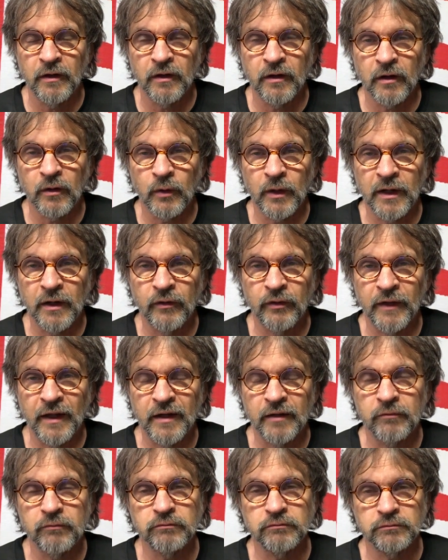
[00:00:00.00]
around
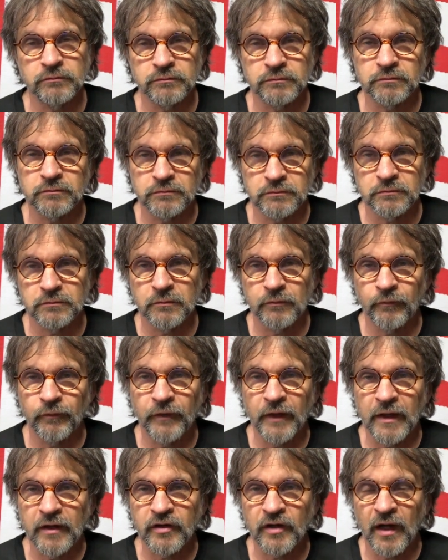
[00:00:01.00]

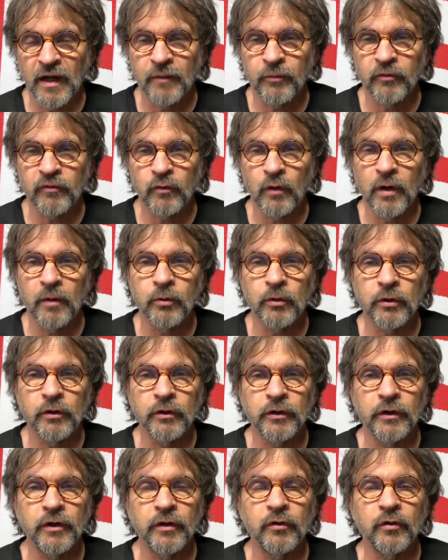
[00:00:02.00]
that type of rubber,
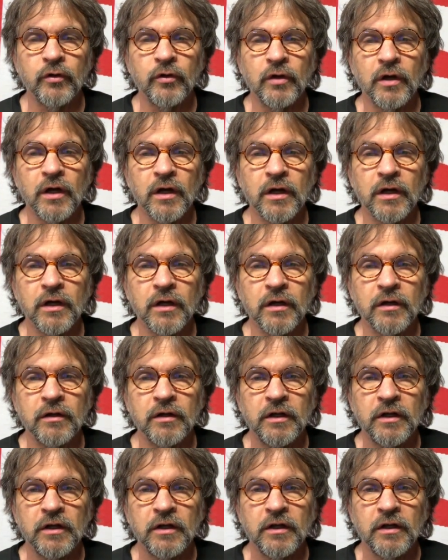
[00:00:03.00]
and
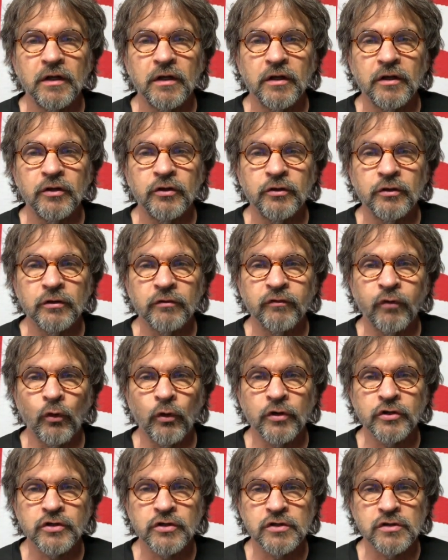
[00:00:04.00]
your
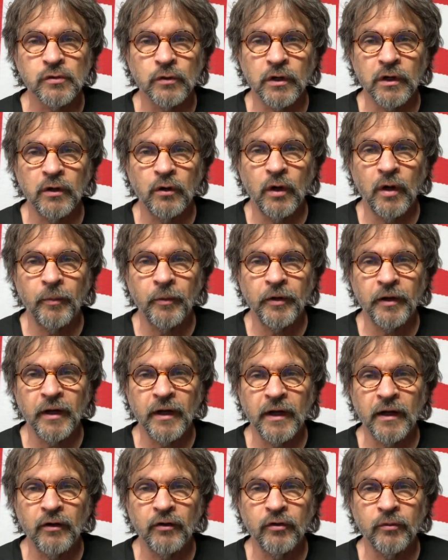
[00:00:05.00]
fortunes will go up and
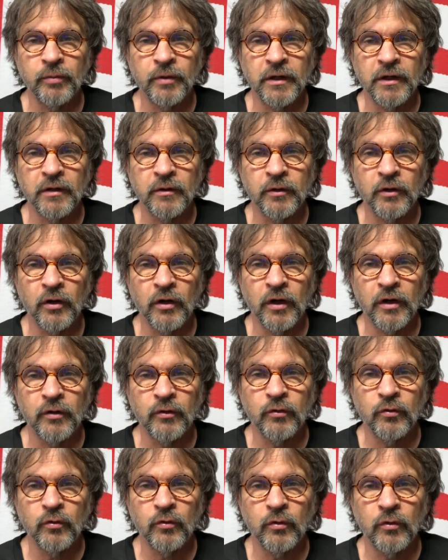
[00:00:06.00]
down depending
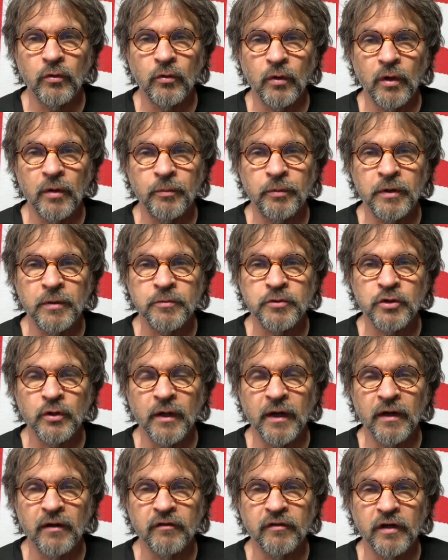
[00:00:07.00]
on what pips you
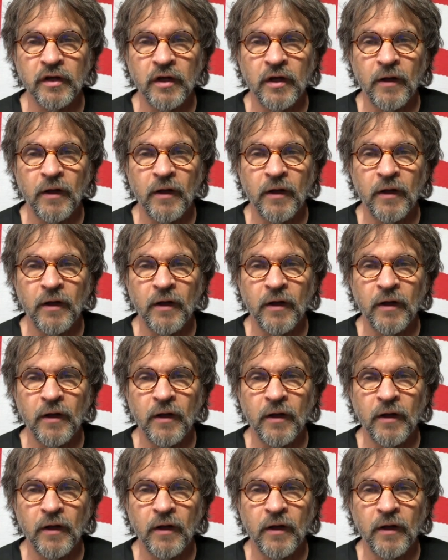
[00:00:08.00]
have.